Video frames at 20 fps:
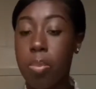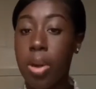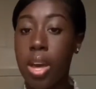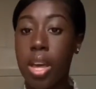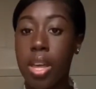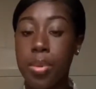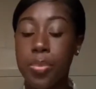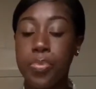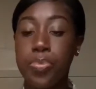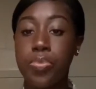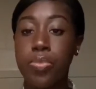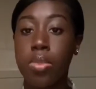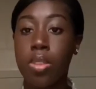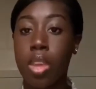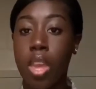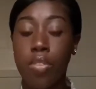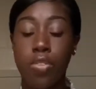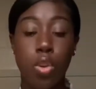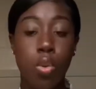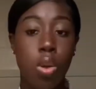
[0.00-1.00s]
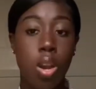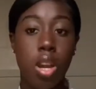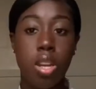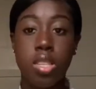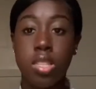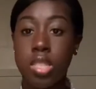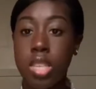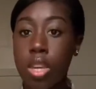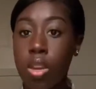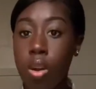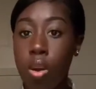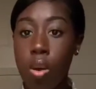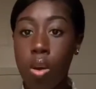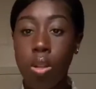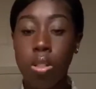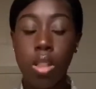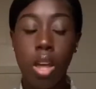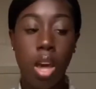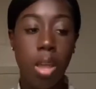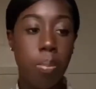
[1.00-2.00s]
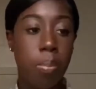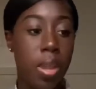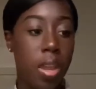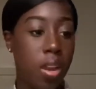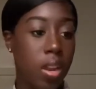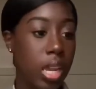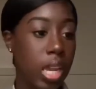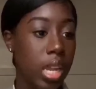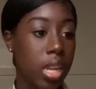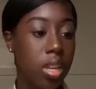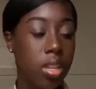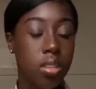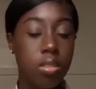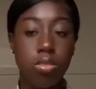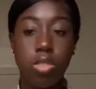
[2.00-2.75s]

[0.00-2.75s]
But if you are single, unmarried,